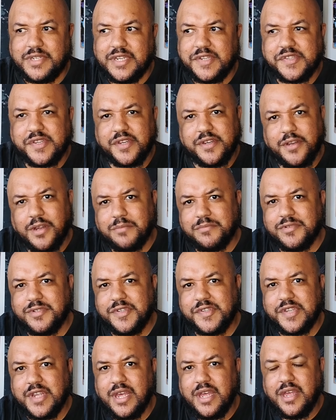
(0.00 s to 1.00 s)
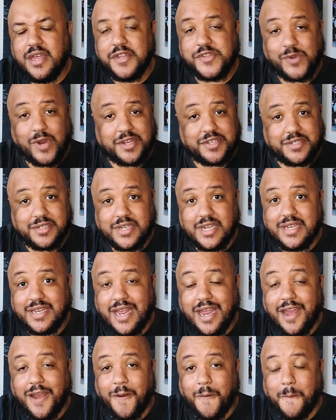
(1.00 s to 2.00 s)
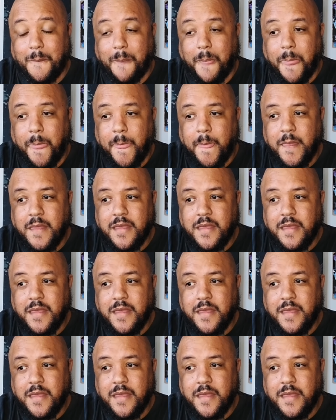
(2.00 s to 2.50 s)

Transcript: decent numbers. So I took it down.